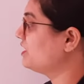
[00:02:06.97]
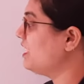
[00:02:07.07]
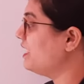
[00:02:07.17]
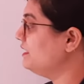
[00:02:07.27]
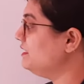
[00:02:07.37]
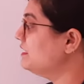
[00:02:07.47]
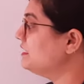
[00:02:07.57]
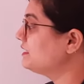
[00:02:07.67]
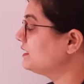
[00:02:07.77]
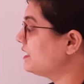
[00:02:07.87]
Then
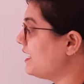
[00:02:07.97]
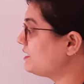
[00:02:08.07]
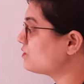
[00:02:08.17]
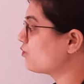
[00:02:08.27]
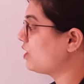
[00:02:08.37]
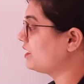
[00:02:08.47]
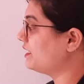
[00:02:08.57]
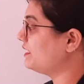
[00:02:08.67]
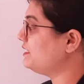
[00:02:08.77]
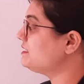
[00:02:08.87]
the next word
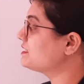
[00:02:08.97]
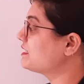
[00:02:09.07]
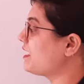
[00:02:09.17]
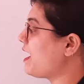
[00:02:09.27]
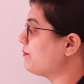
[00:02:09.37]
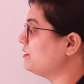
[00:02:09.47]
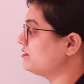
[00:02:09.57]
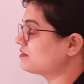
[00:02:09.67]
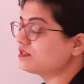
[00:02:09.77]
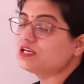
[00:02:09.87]
is
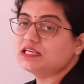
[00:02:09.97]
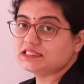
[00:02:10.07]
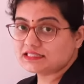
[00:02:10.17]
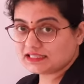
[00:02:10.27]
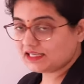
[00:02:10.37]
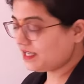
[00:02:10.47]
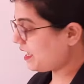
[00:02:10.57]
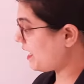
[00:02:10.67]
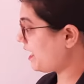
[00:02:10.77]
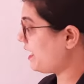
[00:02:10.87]
camels.
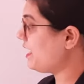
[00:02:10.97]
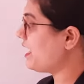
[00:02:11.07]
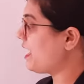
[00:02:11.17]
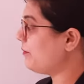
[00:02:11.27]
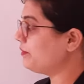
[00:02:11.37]
C-A-M-E-L-S.